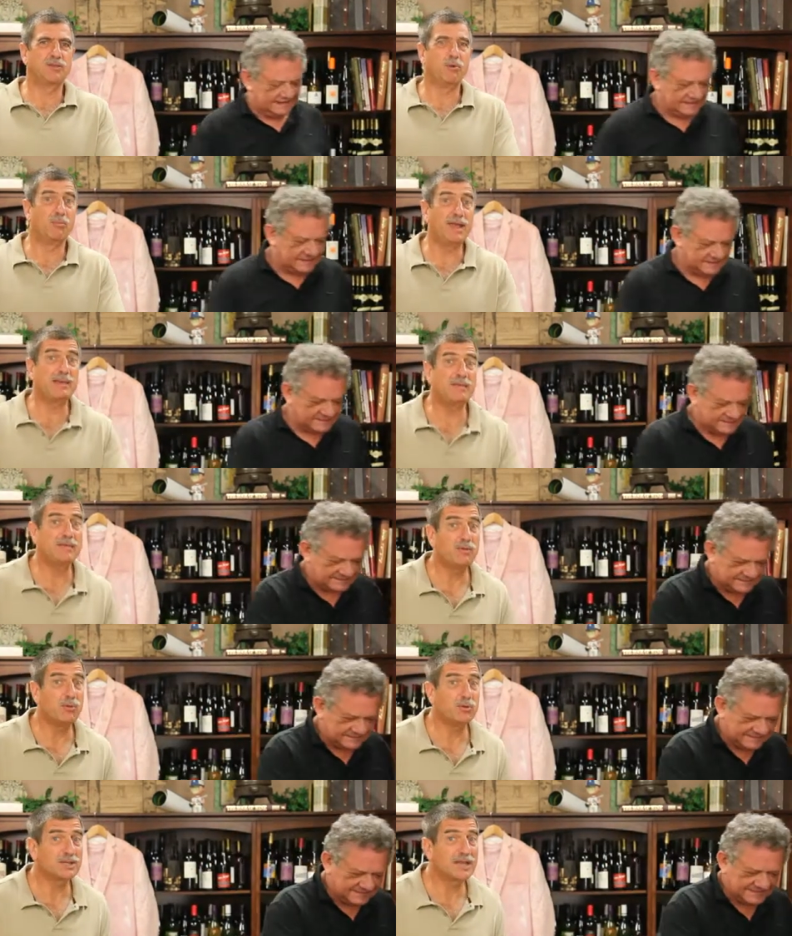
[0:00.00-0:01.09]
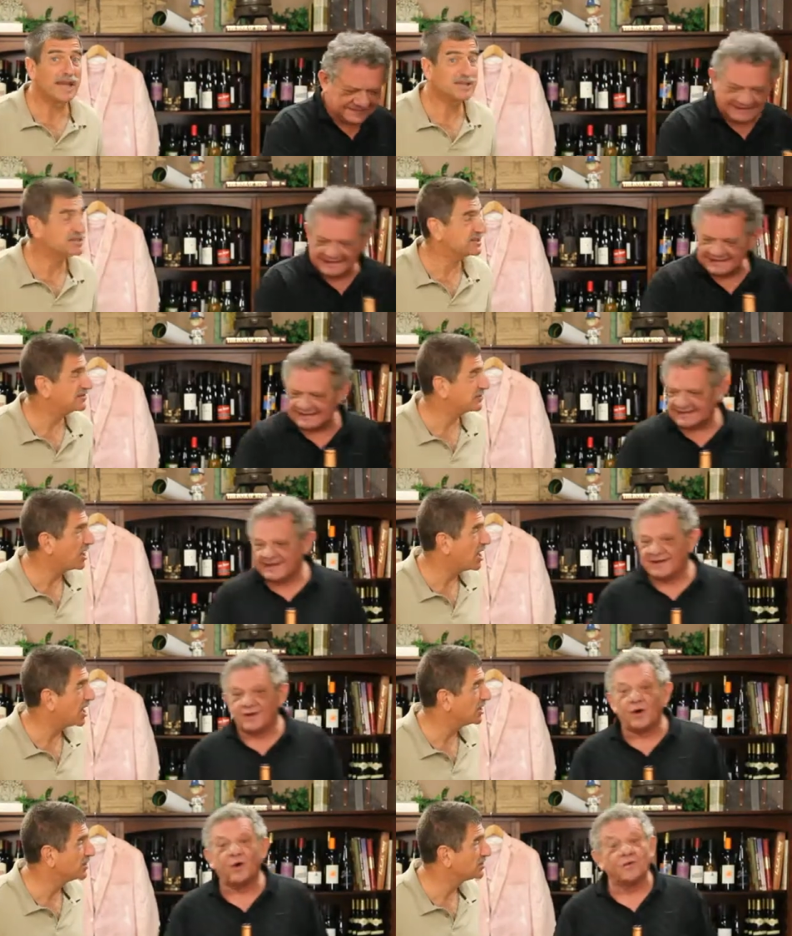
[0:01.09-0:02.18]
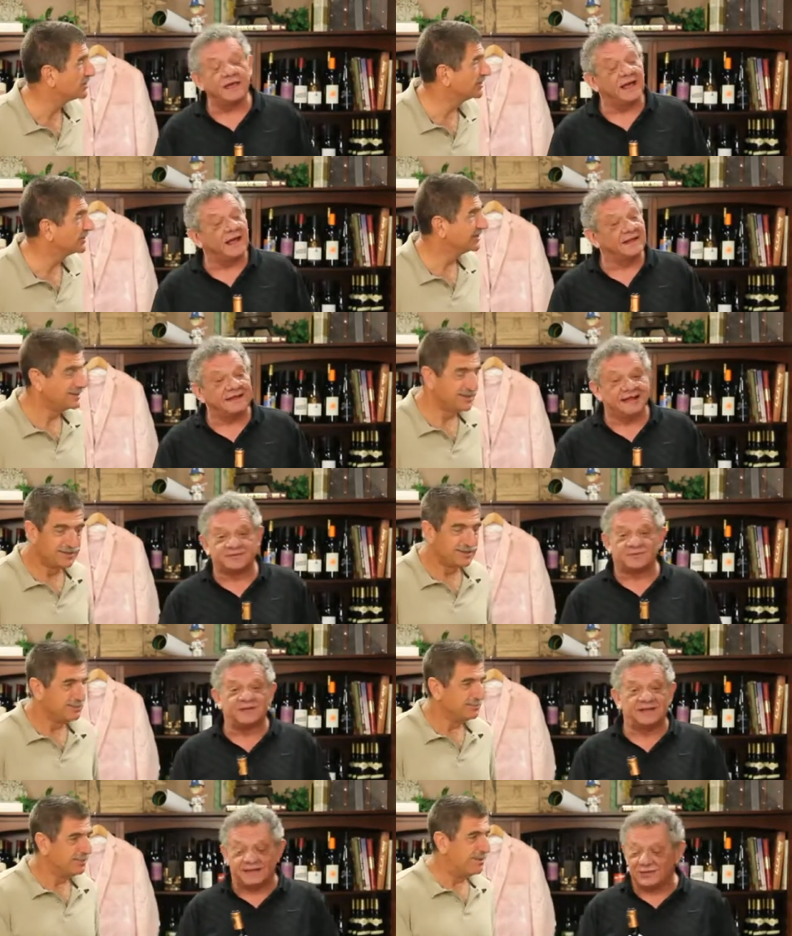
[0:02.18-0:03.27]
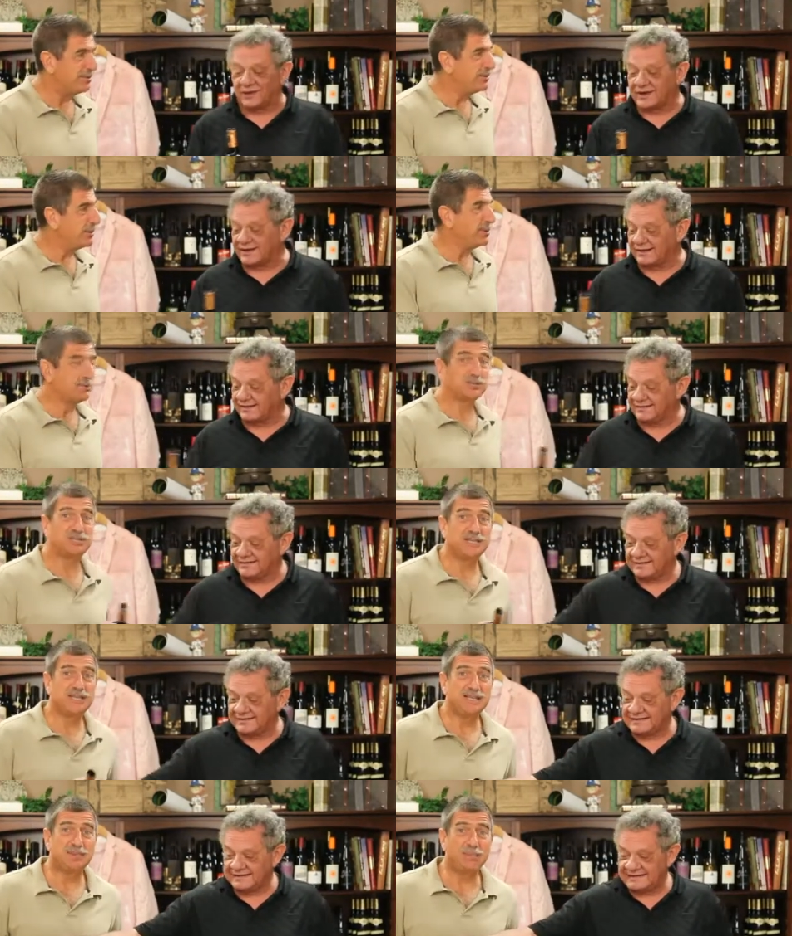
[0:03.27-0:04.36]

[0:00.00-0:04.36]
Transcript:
Speaker 1: well, maybe they won't catch the flaws. Oh yeah, that's really maybe annoying. We won't see the